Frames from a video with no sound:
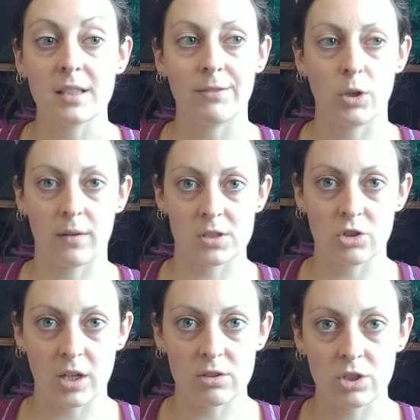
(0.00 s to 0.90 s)
If you have
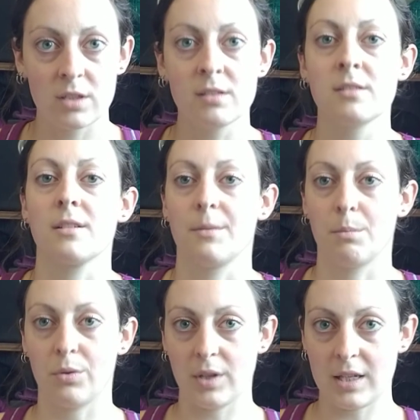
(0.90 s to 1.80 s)
suggestions,
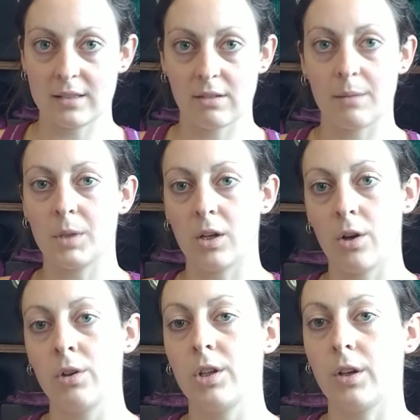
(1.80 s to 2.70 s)
please let me
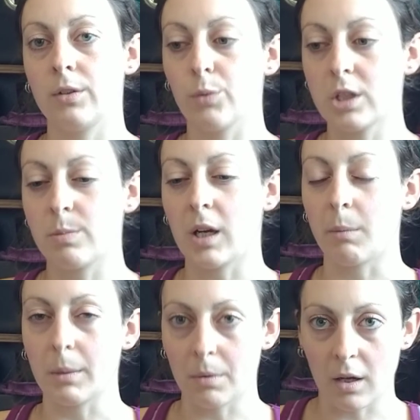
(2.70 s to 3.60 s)
know. You can reach me on
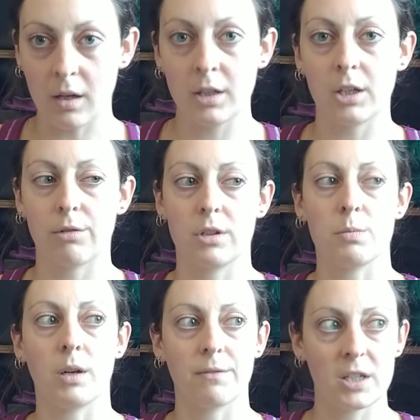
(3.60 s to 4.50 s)
my blog. You can reach
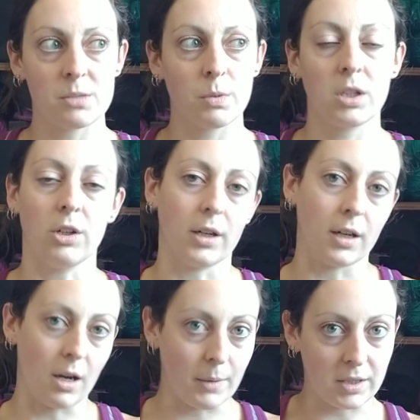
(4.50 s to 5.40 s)
me on Facebook. You can
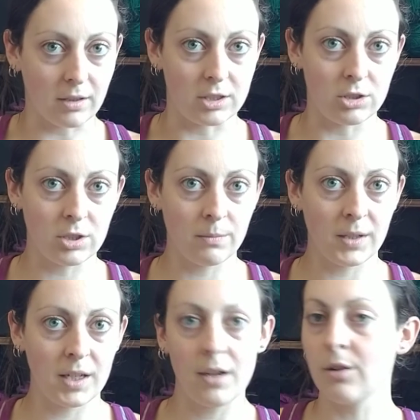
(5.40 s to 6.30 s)
comment on YouTube
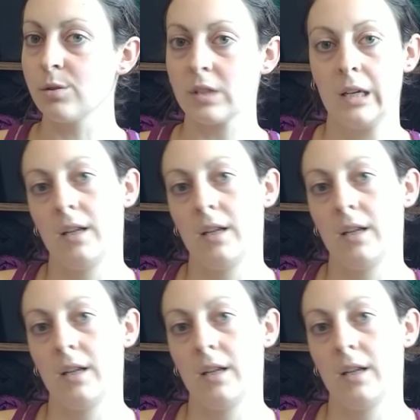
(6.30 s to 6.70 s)
videos.